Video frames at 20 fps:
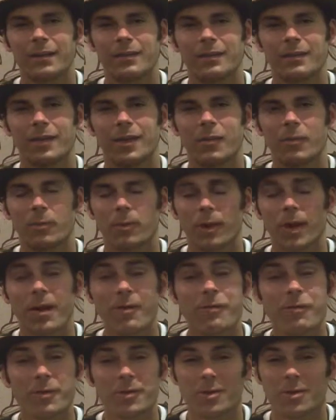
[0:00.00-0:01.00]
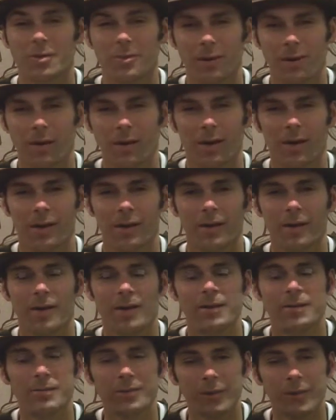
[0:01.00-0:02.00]
is that wherever you are,
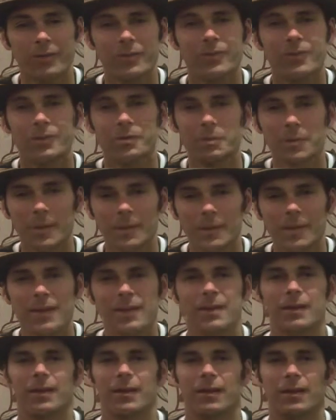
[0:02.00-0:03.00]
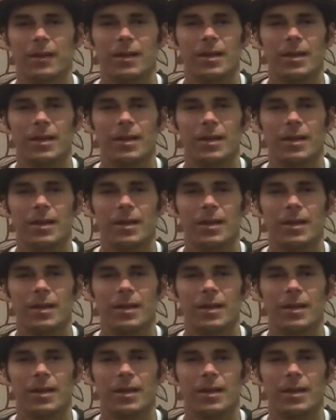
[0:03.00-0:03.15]
just to begin,